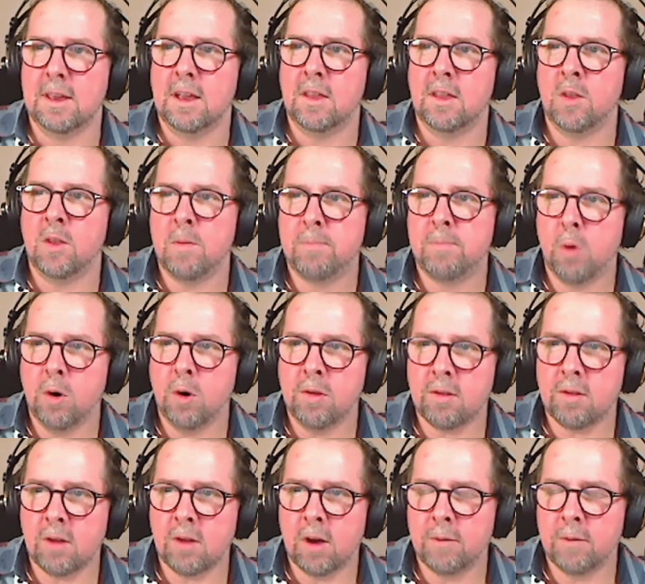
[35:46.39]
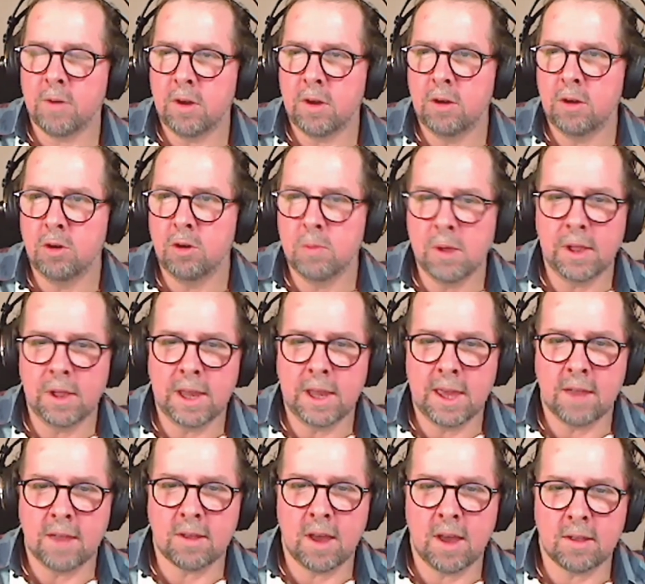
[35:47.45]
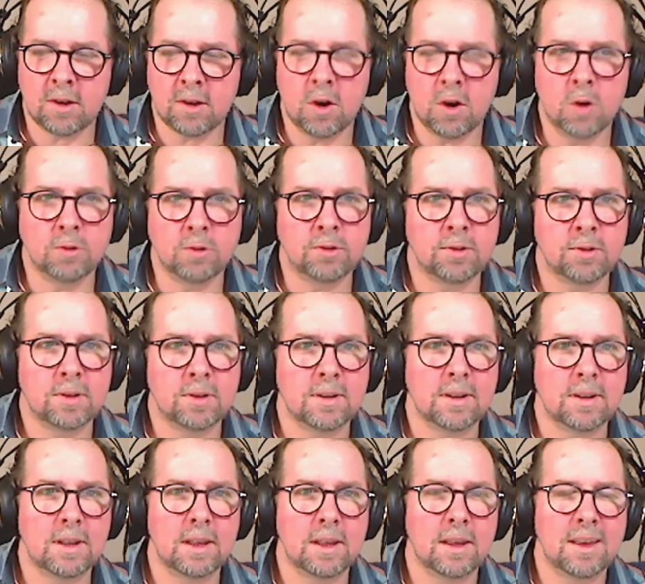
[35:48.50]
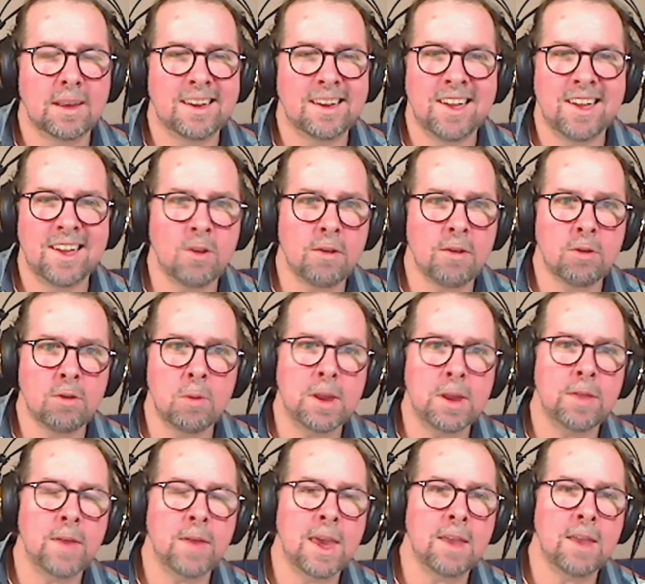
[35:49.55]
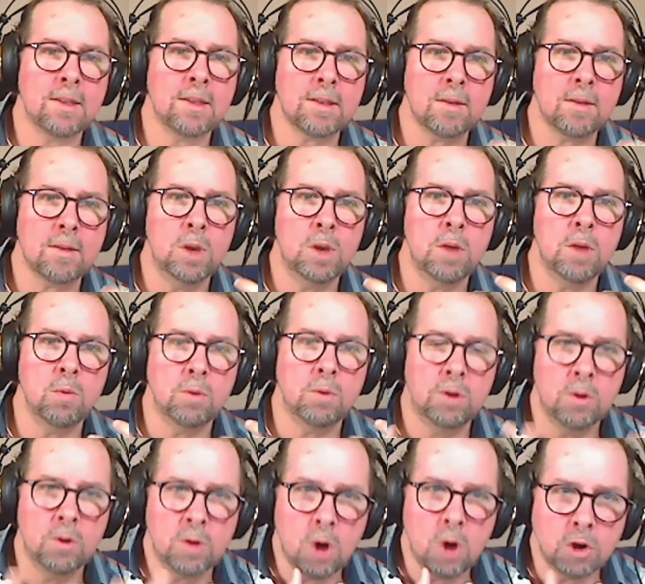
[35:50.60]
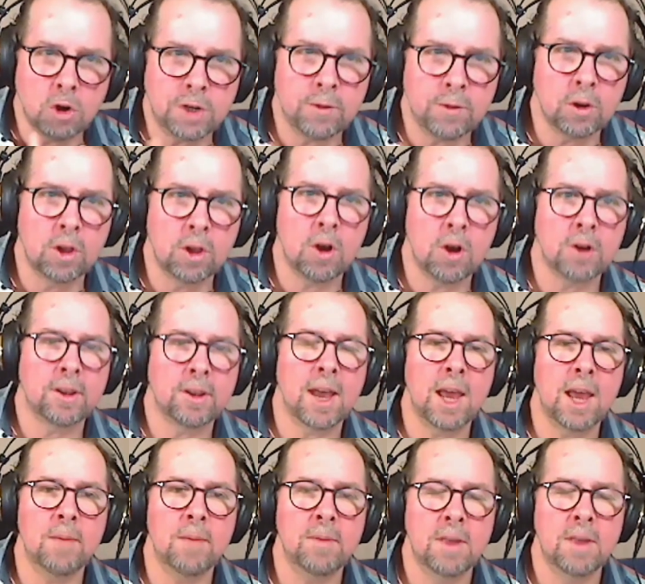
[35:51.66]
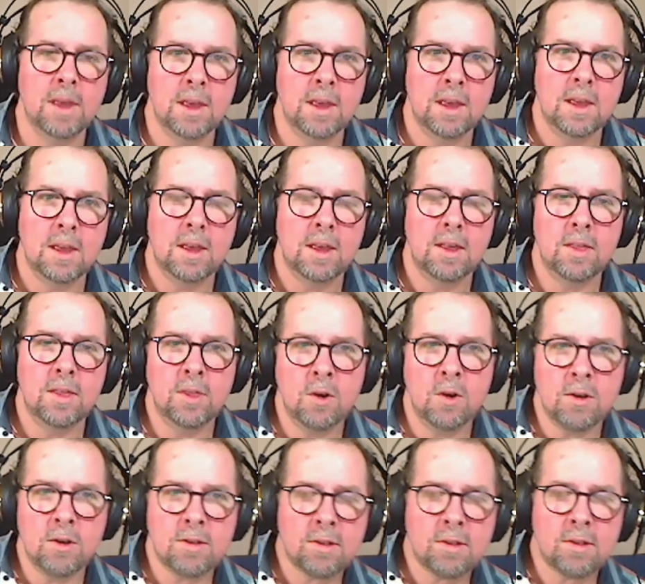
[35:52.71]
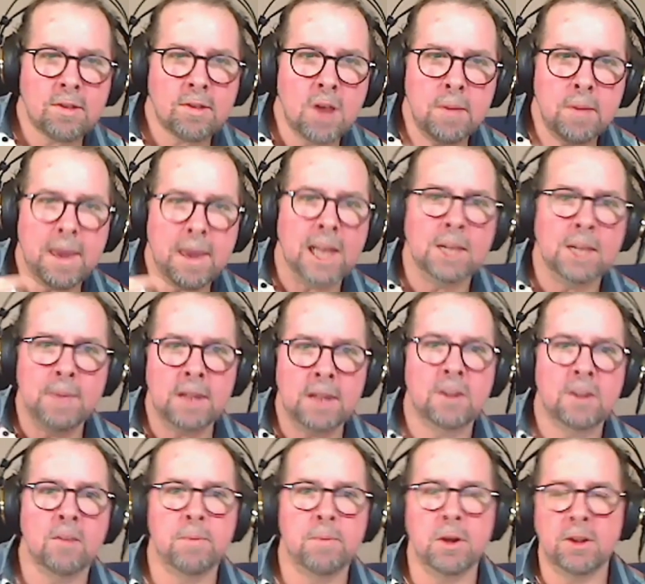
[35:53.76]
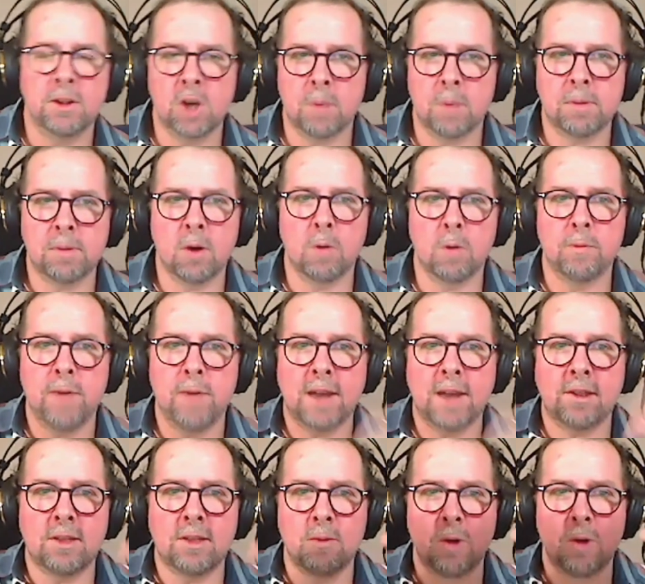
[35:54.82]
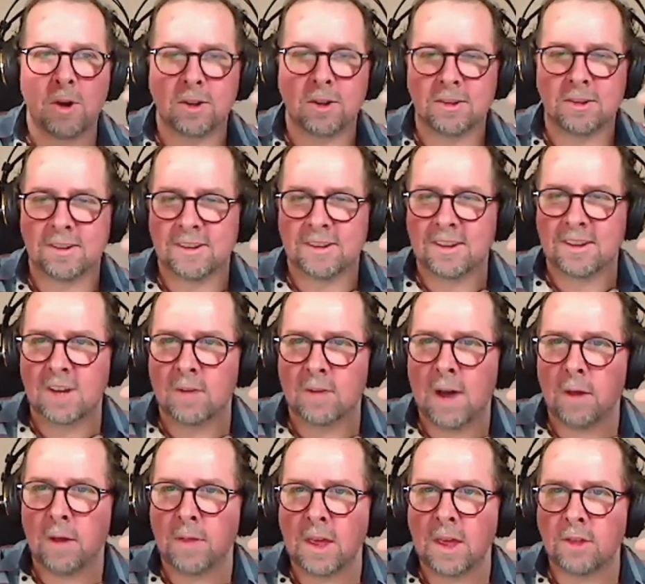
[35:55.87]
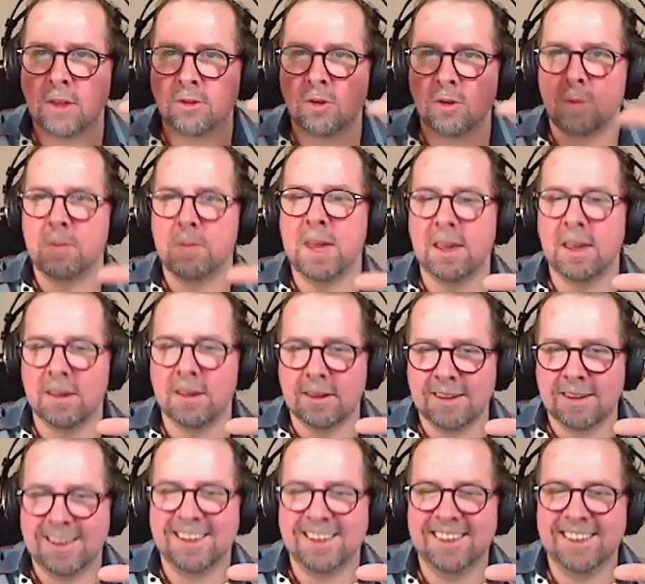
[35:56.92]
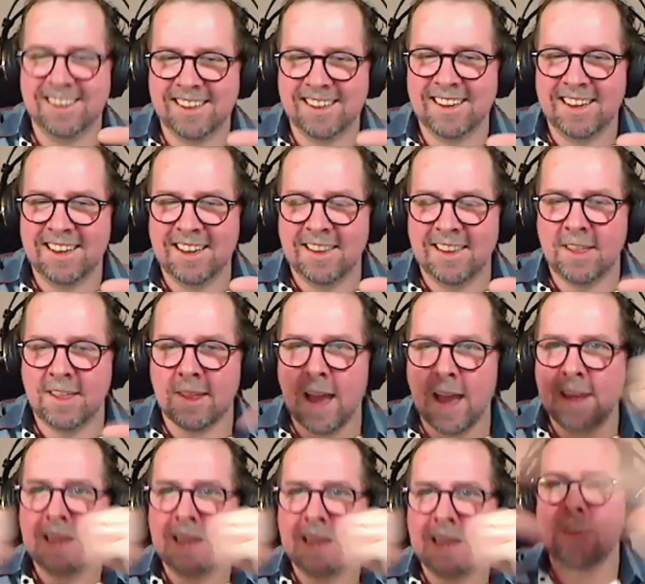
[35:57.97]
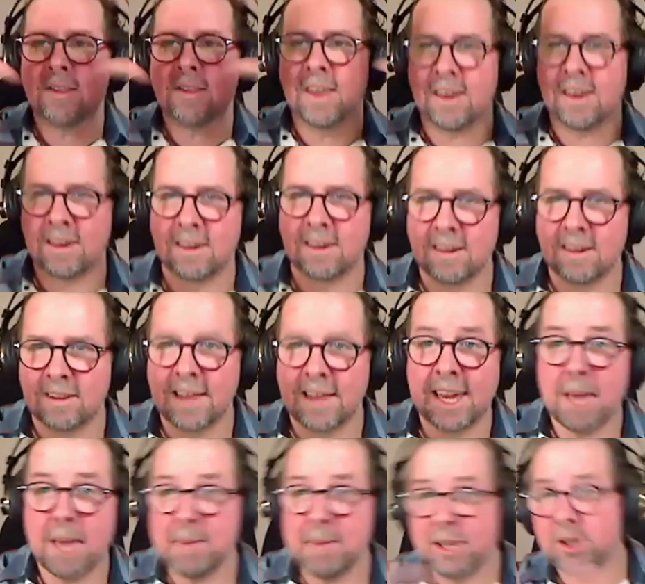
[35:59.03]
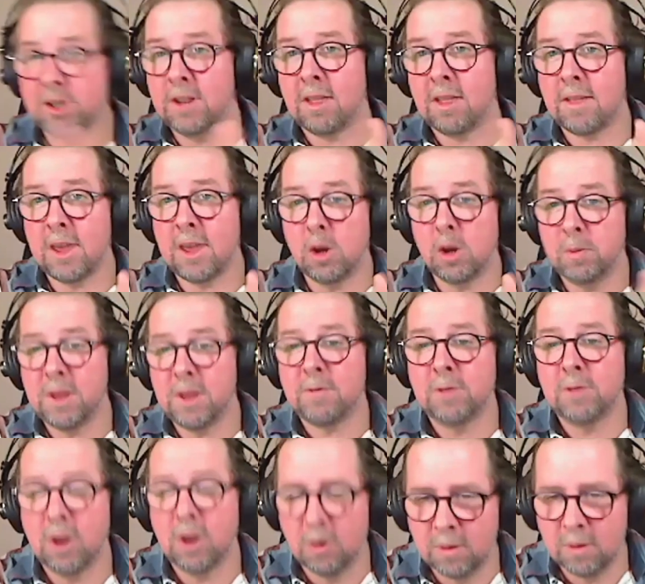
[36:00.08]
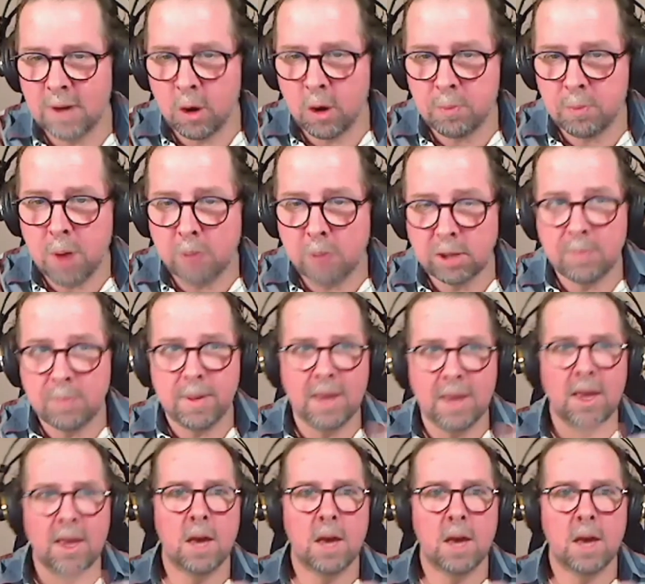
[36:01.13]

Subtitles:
the importance of humility as a coach, because there's so many things when you do coaching for a long time, there is some element of building up your own fantasy world of how things should be. This idealistic, like I mentioned, single piece flow. I would probably be